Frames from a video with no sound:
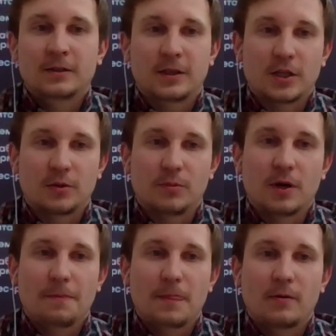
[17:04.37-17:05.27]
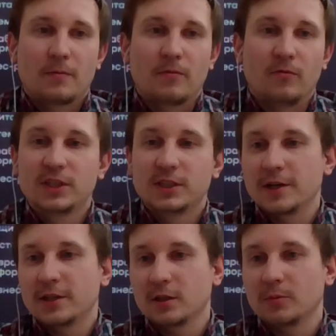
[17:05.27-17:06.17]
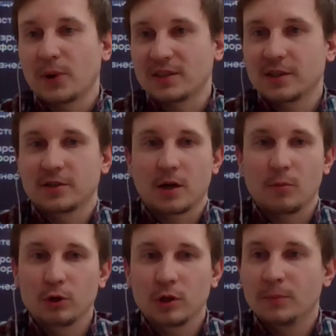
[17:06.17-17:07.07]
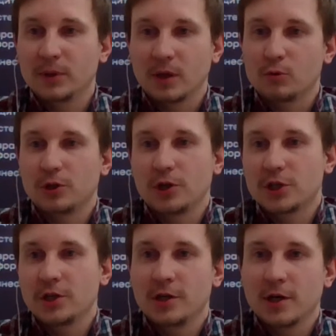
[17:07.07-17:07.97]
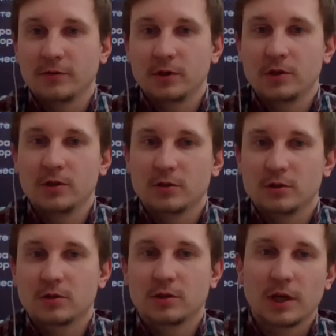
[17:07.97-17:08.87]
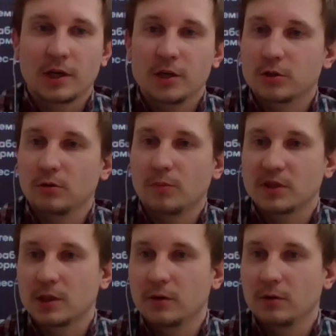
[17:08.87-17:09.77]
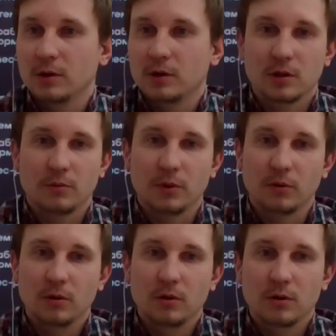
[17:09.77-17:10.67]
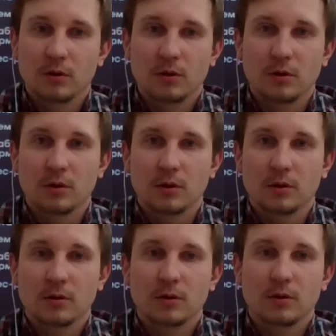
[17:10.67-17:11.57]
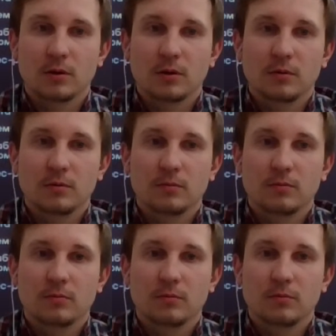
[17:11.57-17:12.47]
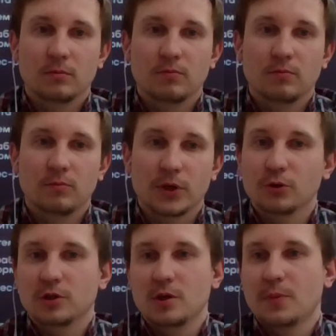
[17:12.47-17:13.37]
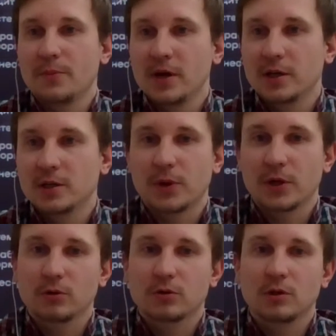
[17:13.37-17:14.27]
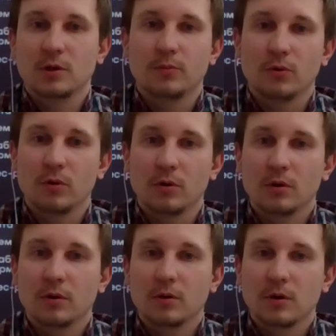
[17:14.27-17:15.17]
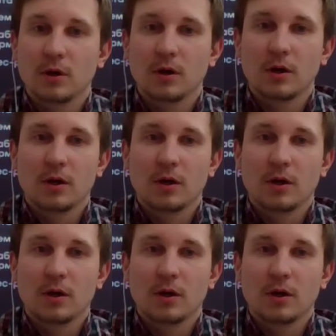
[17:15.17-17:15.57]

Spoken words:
your network and make this work process properly, because it's not just out of the box simple installation, not at all.